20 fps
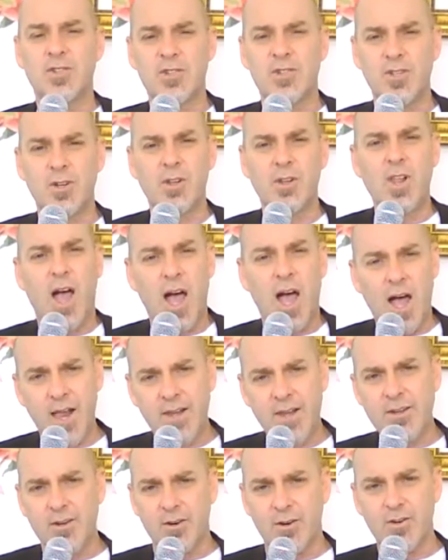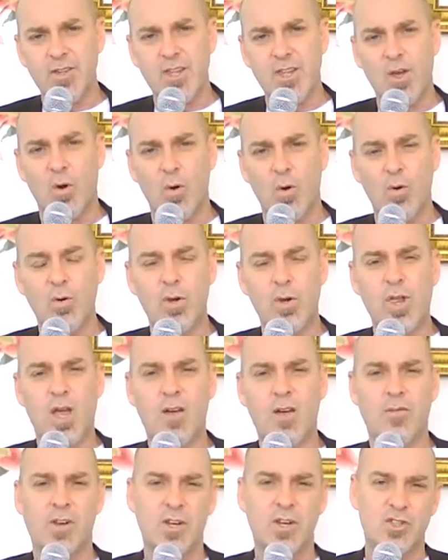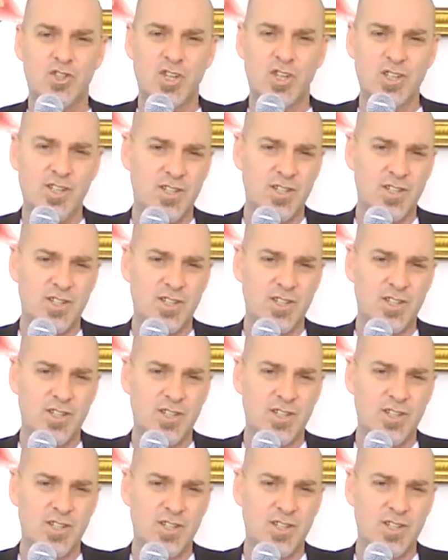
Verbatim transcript: They're still under the old covenant.